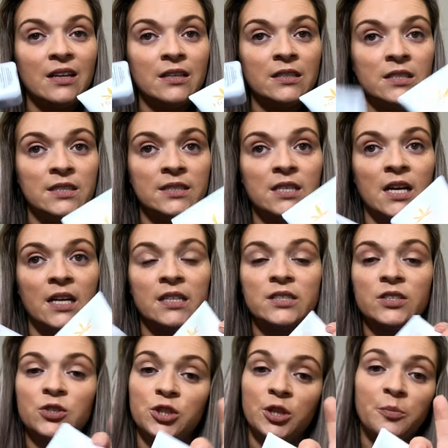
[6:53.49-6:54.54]
does not
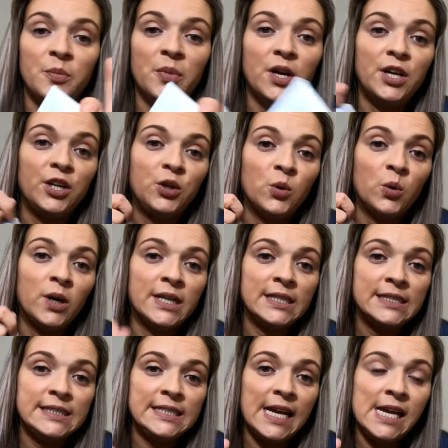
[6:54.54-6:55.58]
strip your
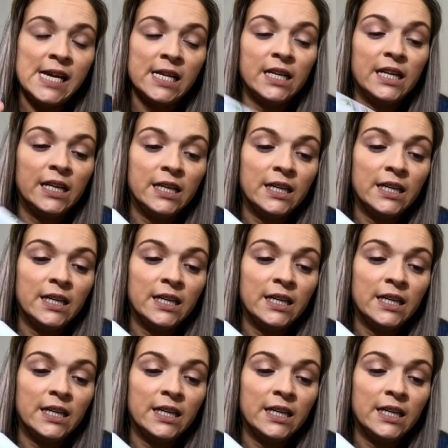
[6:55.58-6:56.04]
tan.